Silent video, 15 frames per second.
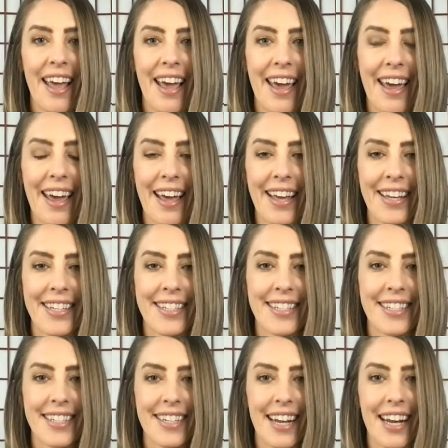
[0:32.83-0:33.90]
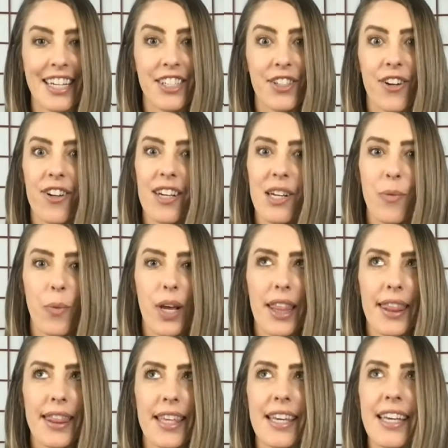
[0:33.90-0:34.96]
and I started it
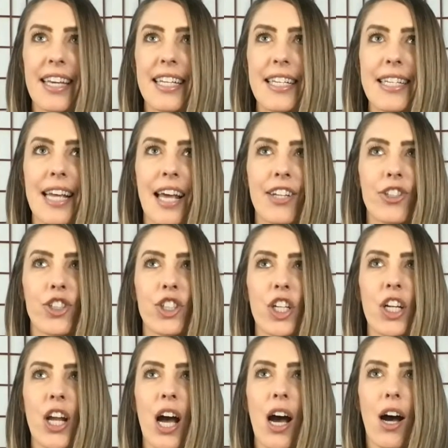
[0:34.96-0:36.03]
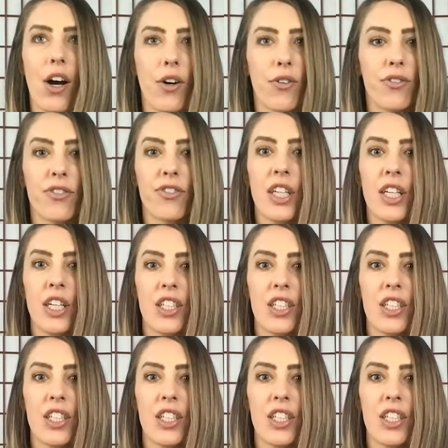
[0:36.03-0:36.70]
with the intention of